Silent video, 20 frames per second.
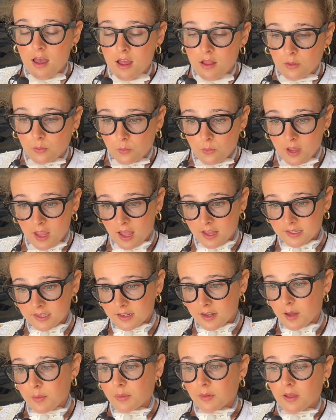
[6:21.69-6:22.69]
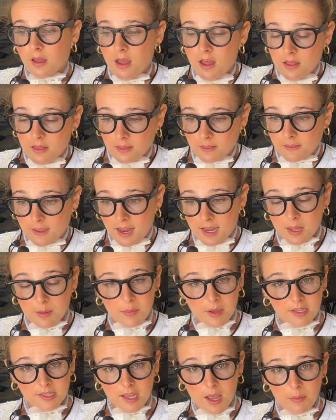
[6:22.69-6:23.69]
we ended up getting
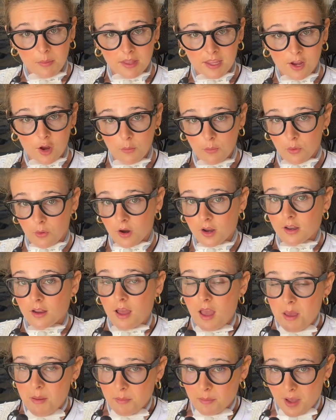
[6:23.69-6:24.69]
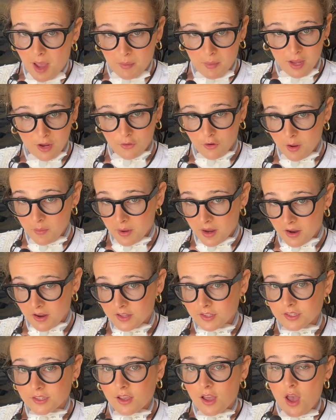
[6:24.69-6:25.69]
picked up at the airport by my
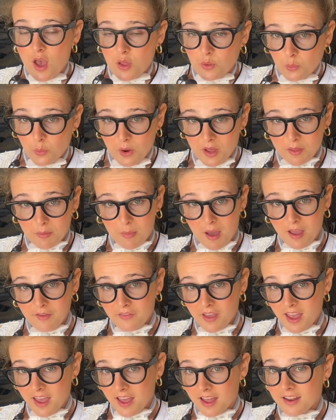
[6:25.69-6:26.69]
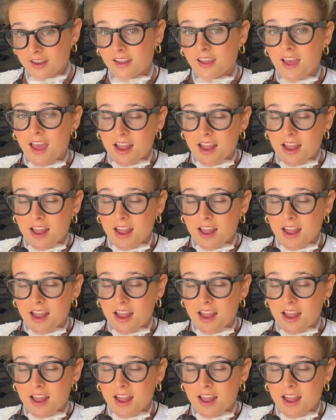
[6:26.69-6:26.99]
grandparents with my van,